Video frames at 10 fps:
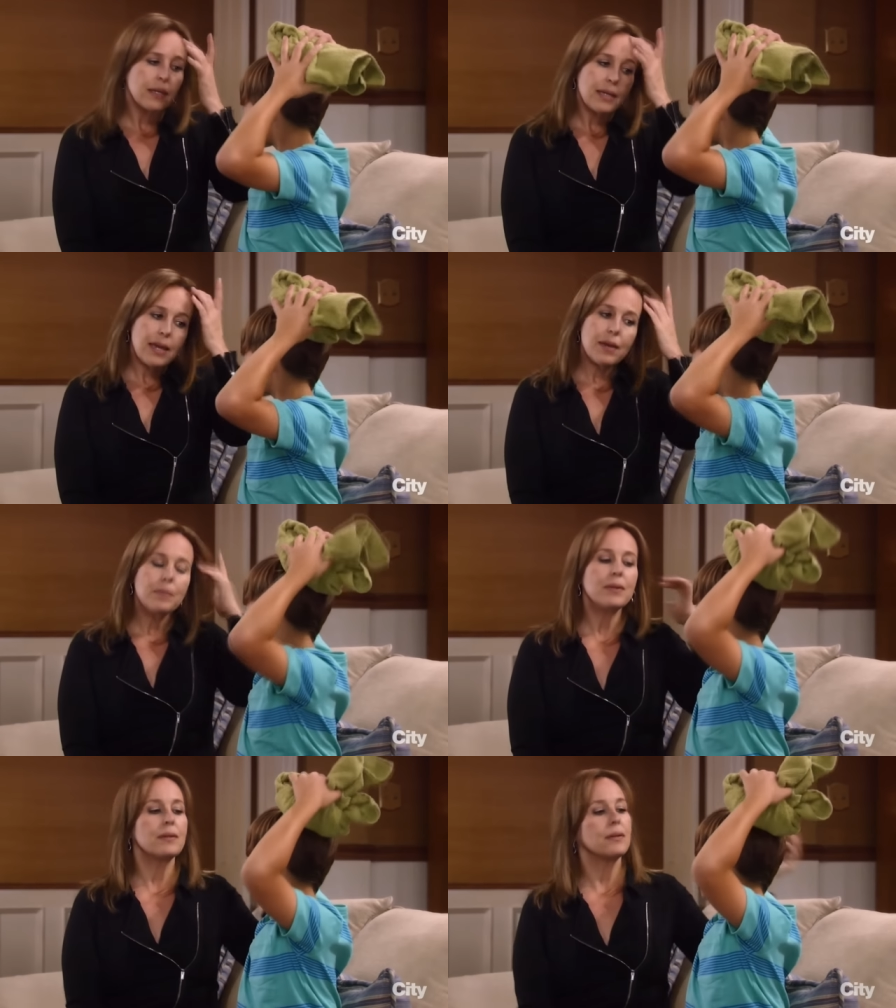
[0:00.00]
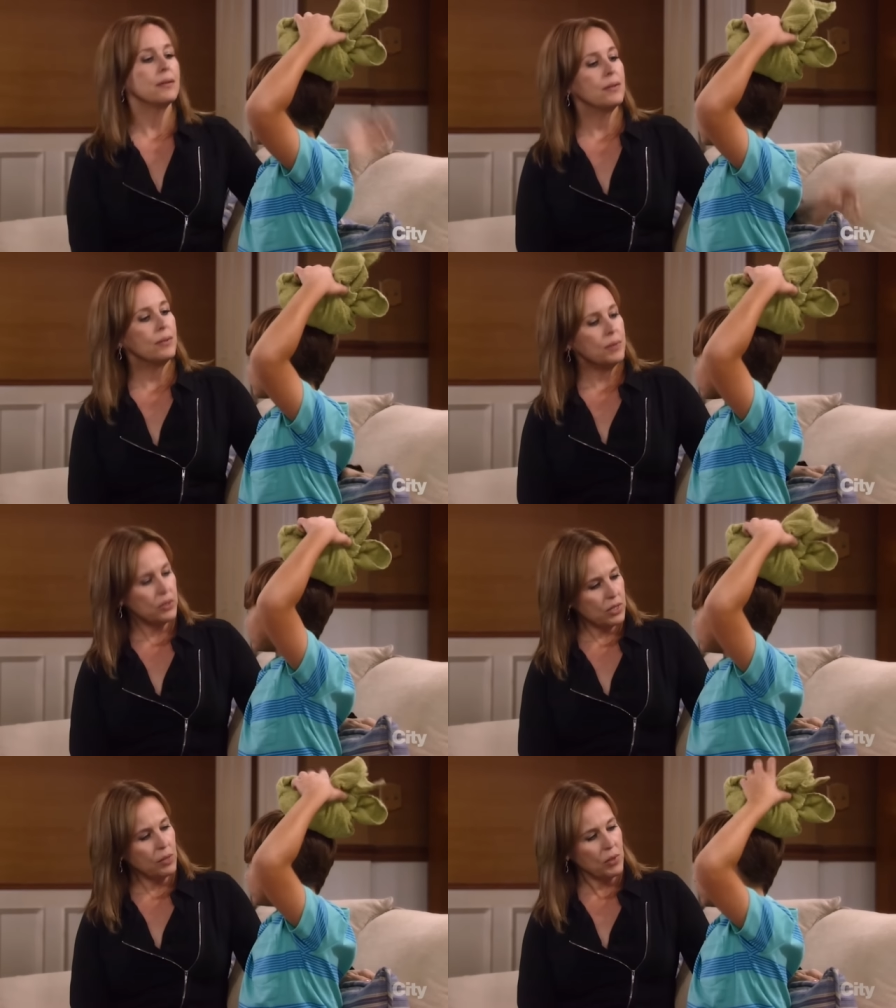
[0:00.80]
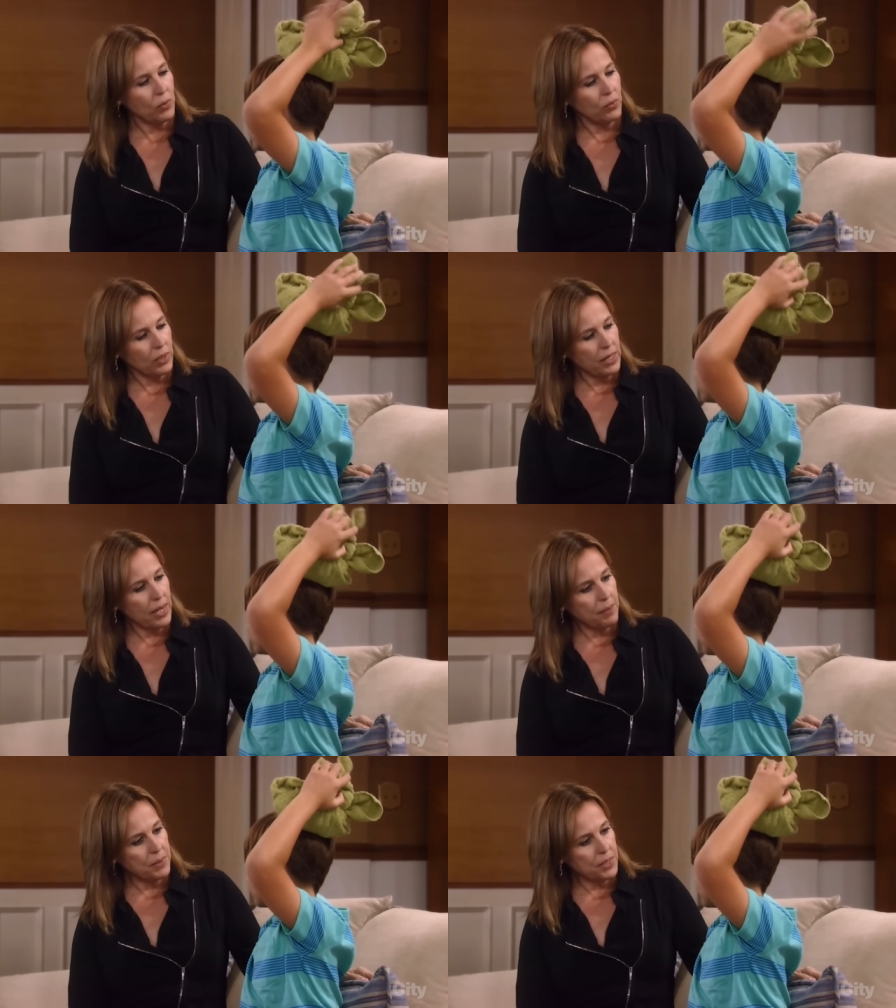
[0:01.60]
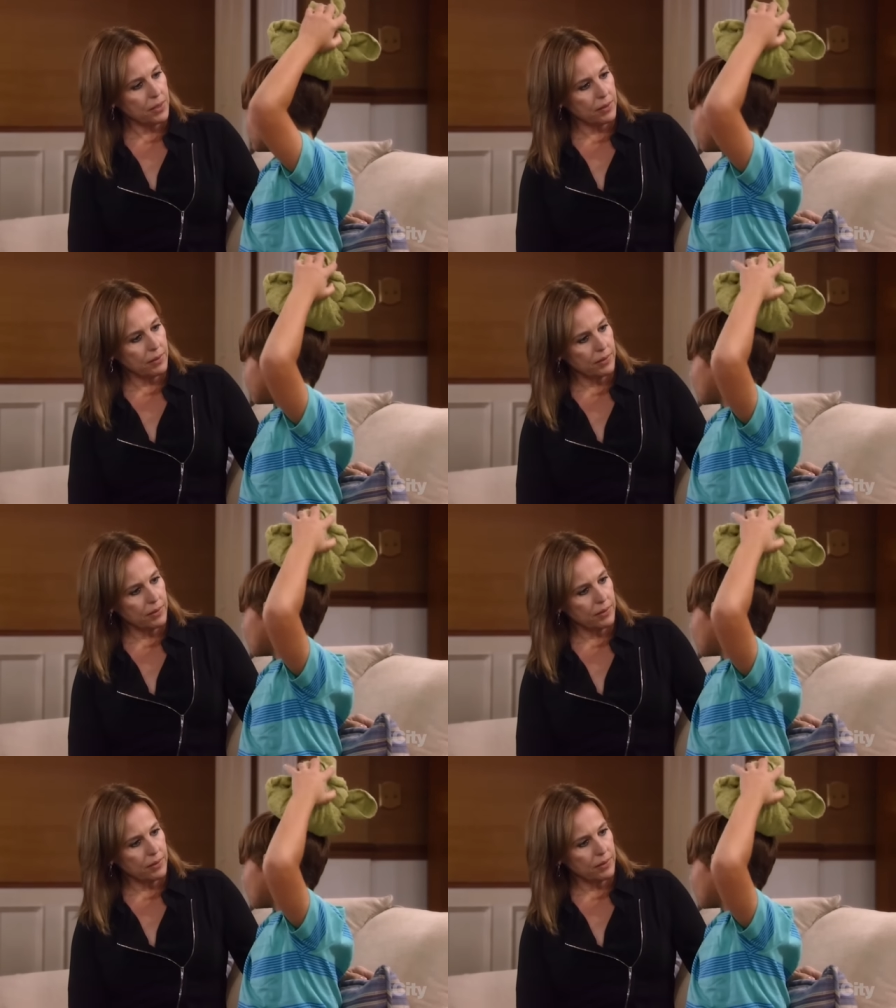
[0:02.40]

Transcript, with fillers: Cam, will you tell me what really happened here?